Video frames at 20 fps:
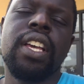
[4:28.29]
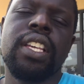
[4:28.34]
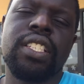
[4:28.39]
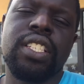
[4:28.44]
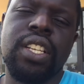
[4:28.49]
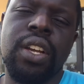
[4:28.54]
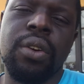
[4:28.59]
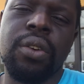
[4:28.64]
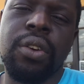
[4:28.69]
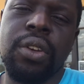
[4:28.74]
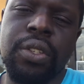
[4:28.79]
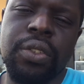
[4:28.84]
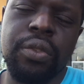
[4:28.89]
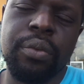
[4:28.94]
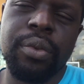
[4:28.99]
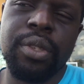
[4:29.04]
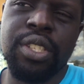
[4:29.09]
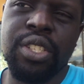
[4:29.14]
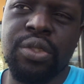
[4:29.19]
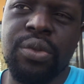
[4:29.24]
someone goes
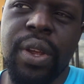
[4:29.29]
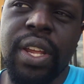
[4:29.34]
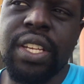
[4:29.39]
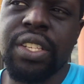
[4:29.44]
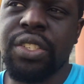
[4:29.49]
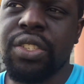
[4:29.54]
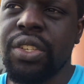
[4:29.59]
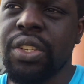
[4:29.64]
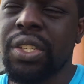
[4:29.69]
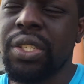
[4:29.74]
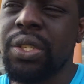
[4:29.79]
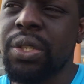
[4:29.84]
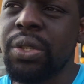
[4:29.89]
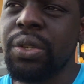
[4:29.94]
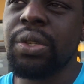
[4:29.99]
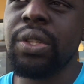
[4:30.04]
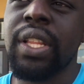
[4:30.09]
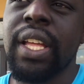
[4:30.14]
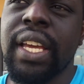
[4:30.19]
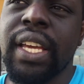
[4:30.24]
from a stranger
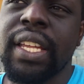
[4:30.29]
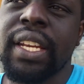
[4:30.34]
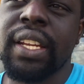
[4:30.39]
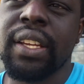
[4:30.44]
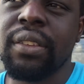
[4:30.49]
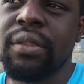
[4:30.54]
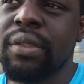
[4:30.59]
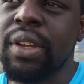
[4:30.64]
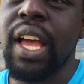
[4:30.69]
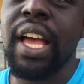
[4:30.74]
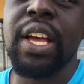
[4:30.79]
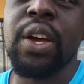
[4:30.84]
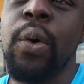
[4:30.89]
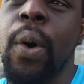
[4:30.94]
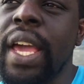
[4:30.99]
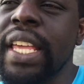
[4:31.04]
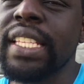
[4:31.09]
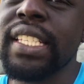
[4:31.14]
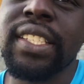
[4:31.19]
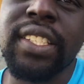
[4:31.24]
to like an
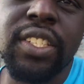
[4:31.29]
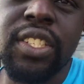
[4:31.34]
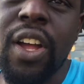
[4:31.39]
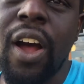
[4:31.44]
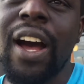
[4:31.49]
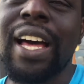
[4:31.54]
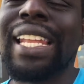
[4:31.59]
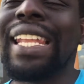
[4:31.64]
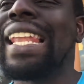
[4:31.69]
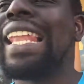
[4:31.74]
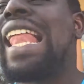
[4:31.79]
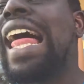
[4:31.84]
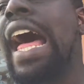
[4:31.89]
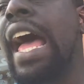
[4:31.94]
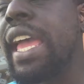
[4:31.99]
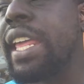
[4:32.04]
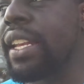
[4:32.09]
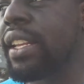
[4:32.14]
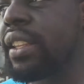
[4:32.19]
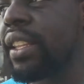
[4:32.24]
acquaintance
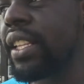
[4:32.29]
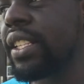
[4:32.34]
online.